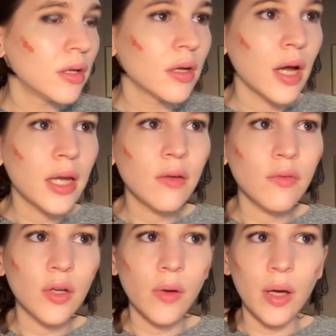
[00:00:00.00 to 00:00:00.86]
I never
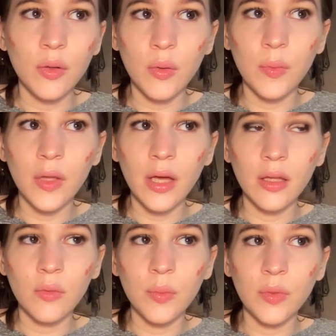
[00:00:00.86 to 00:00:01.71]
know how to apply
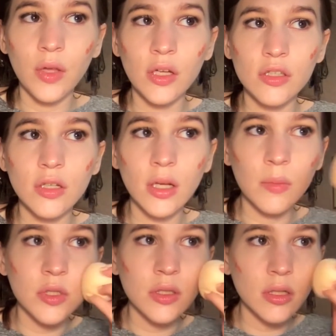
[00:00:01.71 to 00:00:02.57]
liquid blush. And I'm
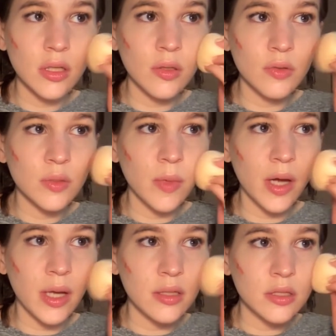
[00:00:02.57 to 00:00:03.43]
just going to use
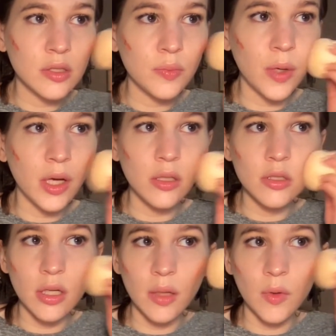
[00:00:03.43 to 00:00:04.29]
my sponge,
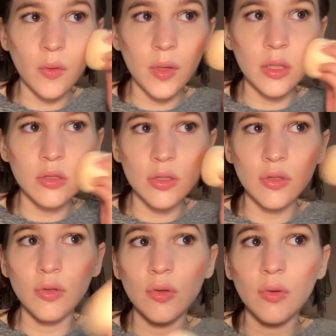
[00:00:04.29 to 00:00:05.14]
and I'm going
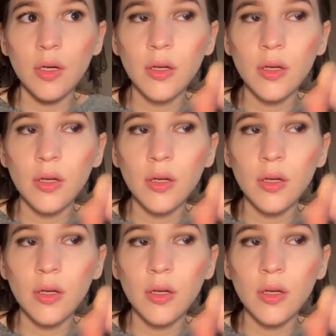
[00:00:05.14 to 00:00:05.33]
to